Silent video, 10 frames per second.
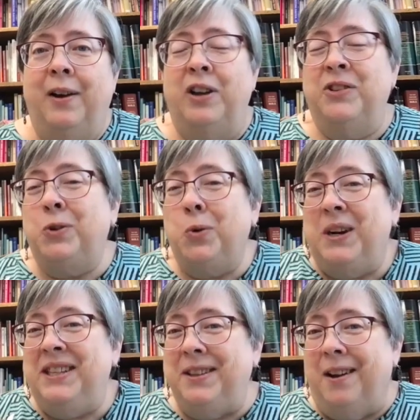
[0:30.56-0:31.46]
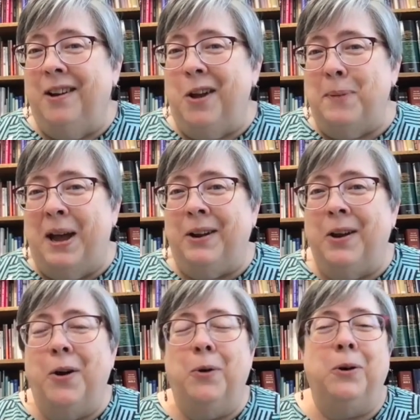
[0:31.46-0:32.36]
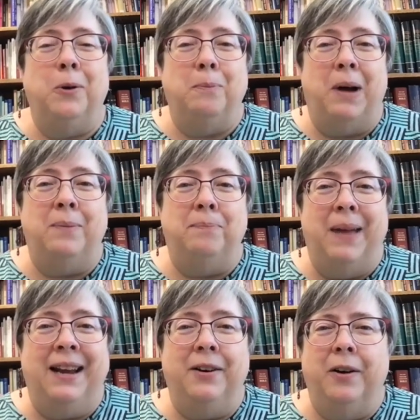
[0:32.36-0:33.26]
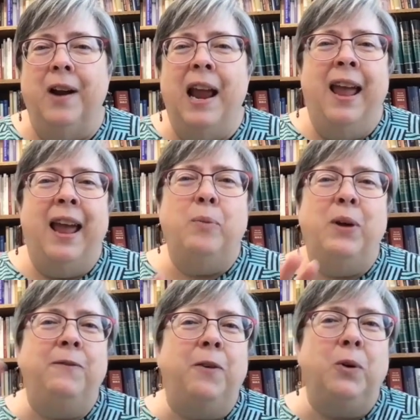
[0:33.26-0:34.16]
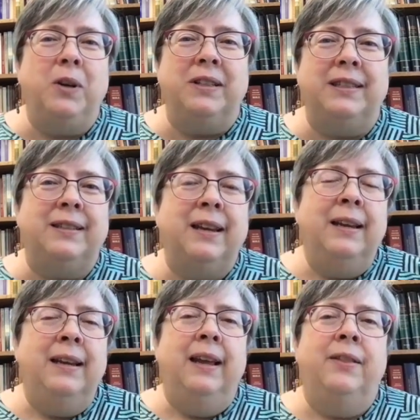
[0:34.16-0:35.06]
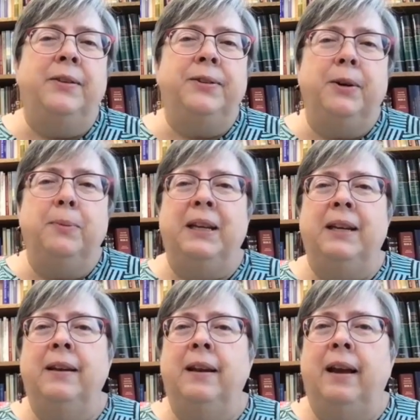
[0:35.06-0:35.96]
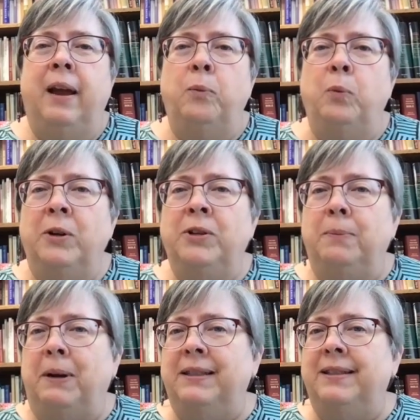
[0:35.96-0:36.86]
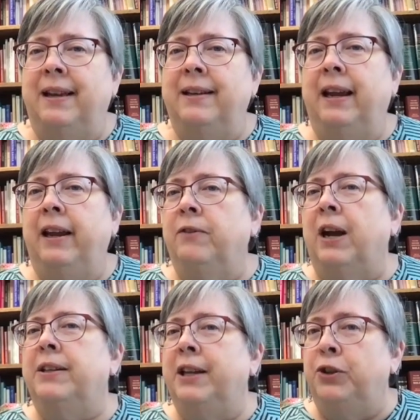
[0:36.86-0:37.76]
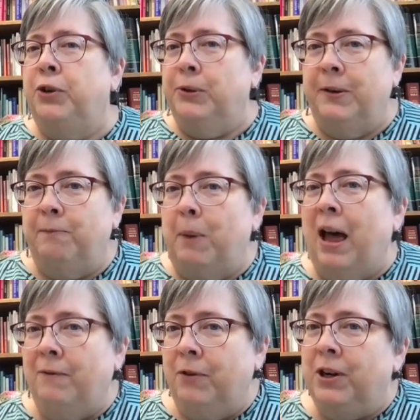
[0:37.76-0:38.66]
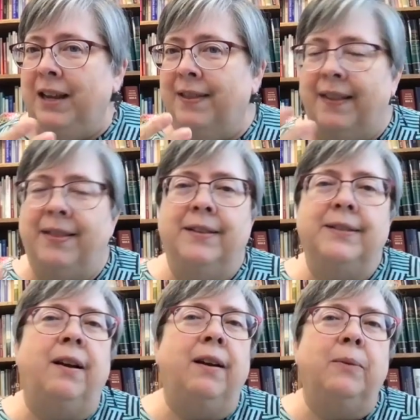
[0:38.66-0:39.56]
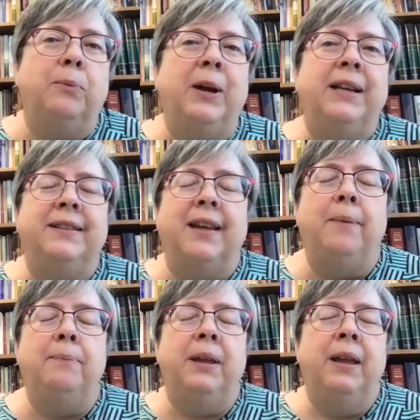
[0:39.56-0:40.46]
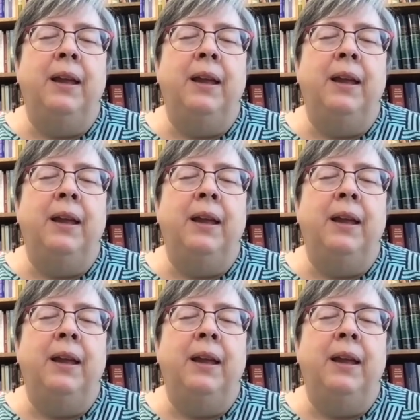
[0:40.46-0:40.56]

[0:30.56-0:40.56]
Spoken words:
a story song about a coat her mom made her. And we focused in the sermon and worship on Sunday around issues of poverty that the song brings up.